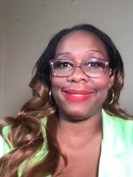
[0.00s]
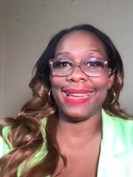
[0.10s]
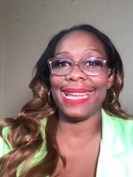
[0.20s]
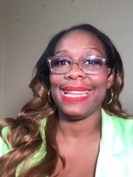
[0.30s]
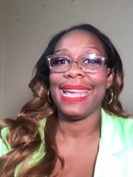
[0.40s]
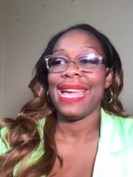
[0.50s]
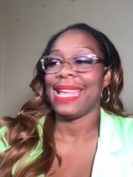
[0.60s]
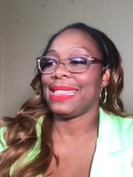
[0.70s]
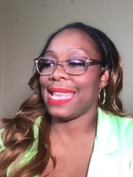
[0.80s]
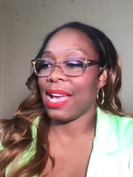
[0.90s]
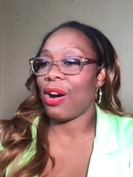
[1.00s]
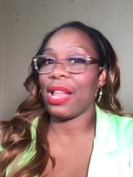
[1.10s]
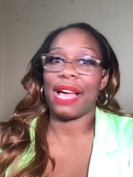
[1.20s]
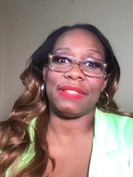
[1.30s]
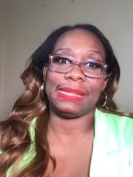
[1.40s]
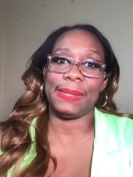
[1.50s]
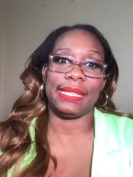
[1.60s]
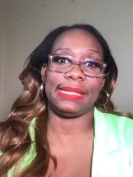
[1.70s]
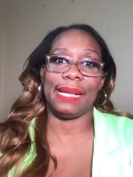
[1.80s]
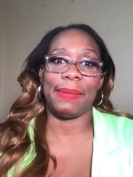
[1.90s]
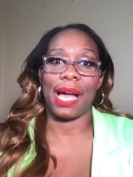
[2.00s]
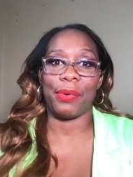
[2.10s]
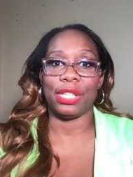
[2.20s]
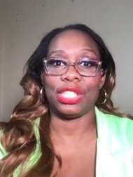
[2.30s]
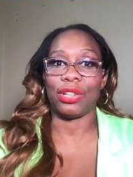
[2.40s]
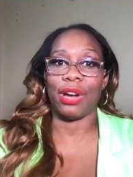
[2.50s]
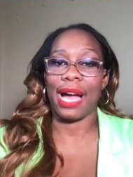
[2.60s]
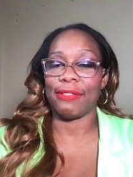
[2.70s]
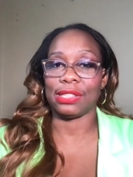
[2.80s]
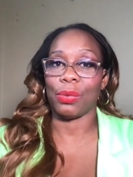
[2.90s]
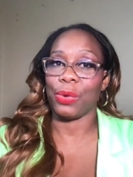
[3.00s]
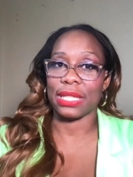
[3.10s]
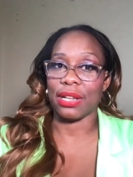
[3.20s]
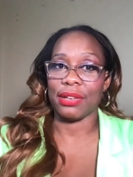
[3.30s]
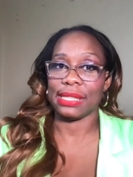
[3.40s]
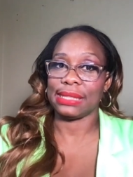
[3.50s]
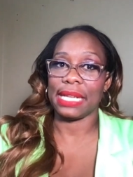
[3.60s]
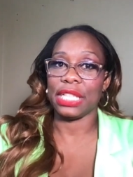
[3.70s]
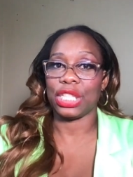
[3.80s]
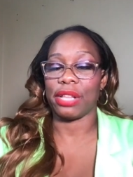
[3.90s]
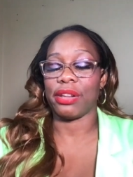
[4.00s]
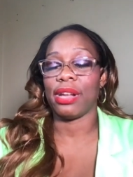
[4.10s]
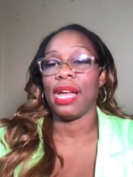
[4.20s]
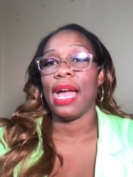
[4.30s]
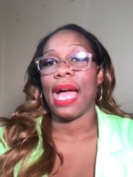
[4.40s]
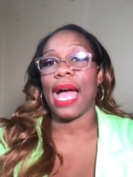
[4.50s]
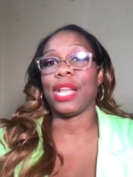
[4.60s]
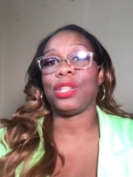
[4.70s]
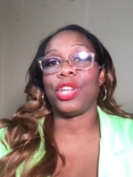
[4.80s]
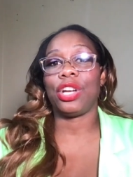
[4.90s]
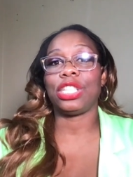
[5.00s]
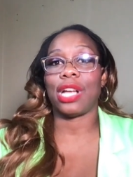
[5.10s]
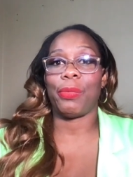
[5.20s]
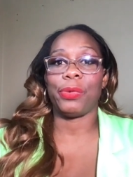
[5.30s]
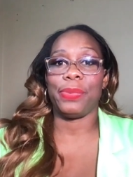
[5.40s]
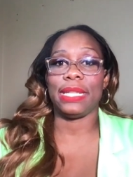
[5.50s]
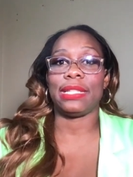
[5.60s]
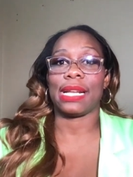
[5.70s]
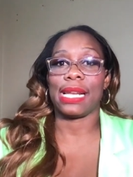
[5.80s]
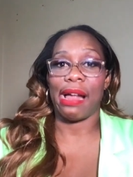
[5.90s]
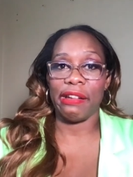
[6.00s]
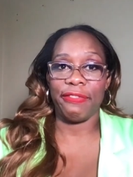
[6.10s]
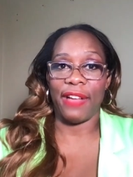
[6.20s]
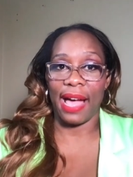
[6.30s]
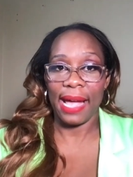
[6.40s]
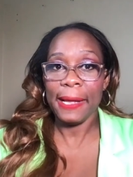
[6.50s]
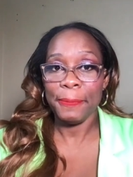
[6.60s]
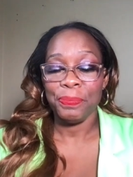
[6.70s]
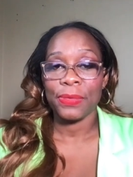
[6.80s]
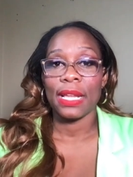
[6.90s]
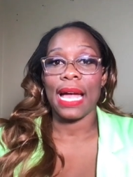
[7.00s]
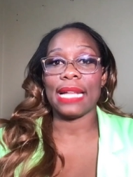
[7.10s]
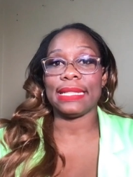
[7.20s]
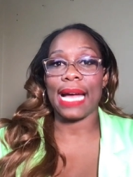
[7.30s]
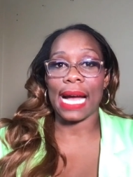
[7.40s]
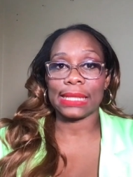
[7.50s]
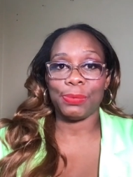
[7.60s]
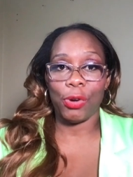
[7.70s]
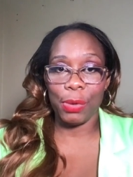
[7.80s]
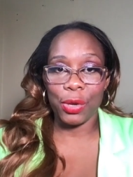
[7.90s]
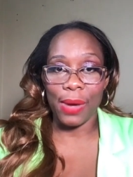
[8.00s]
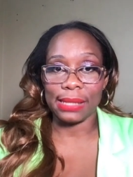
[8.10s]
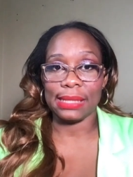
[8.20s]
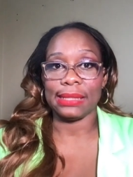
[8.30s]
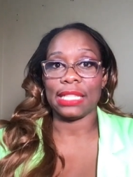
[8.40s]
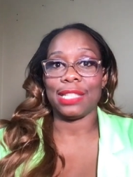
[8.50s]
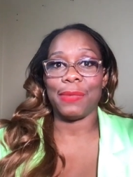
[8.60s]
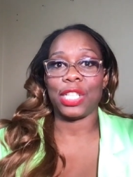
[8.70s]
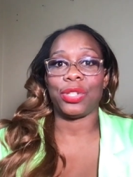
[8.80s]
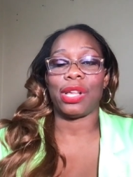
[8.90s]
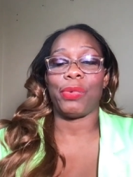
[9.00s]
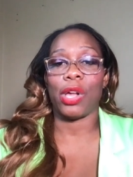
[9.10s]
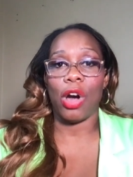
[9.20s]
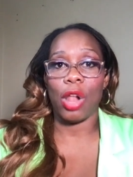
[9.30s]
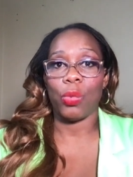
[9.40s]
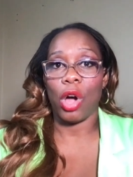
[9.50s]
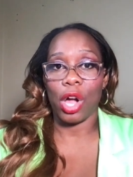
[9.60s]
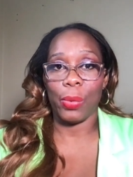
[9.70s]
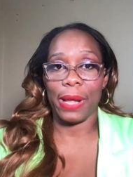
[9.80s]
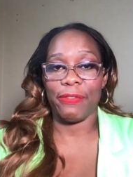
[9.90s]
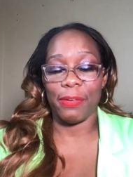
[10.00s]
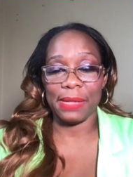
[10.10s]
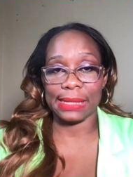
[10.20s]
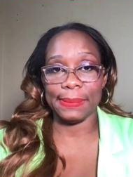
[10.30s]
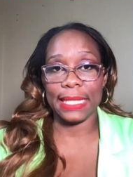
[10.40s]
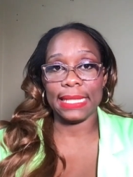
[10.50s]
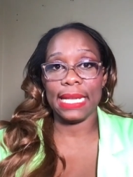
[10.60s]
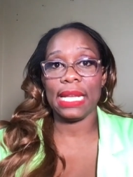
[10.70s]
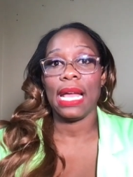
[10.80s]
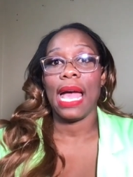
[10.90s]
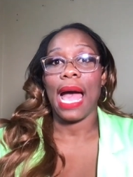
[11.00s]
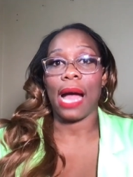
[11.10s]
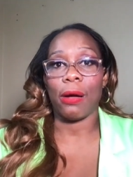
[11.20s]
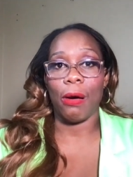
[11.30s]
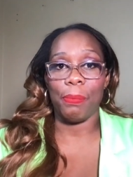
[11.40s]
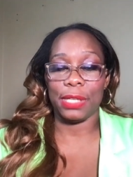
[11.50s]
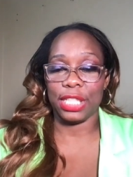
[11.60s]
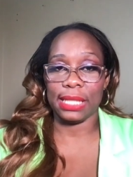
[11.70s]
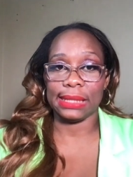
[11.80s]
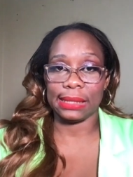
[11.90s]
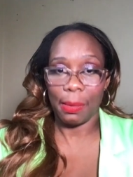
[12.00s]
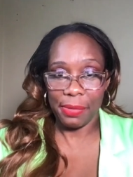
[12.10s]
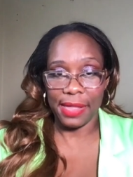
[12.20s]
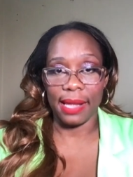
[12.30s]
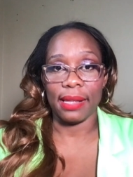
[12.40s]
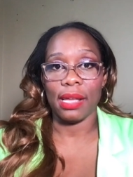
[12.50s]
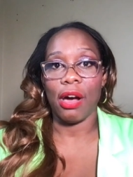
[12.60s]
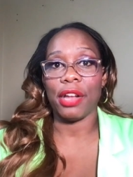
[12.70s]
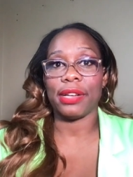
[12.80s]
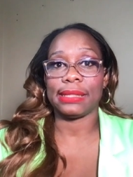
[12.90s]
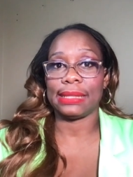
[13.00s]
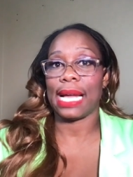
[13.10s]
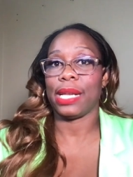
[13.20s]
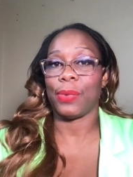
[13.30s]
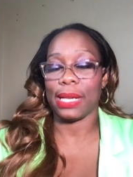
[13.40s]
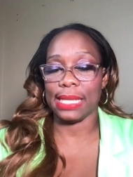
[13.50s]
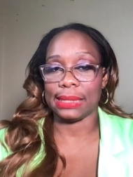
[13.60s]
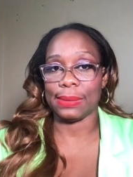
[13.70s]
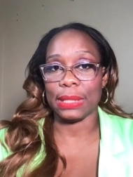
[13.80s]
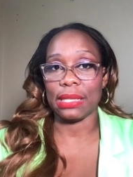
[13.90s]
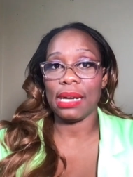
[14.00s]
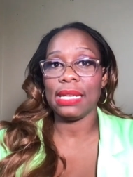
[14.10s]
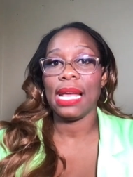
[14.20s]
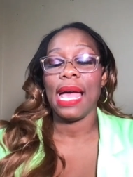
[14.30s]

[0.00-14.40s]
right? They all have to speak the same language or have some way to understand each other. And your job would be to clarify and to ask probing questions and to make sure that we all walk away from this meeting accomplishing something, understanding what needs to be done,